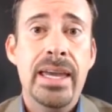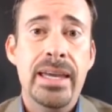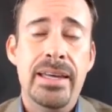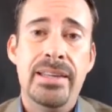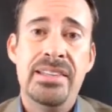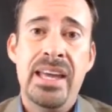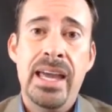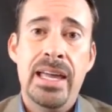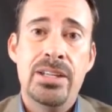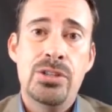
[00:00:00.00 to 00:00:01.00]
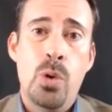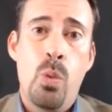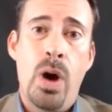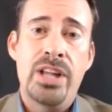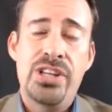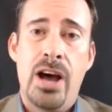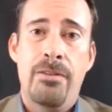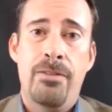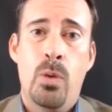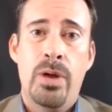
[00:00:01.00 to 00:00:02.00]
is to watch
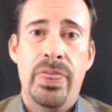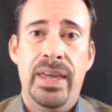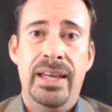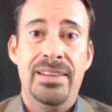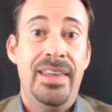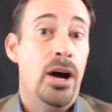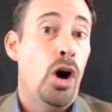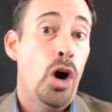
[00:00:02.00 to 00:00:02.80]
out for things that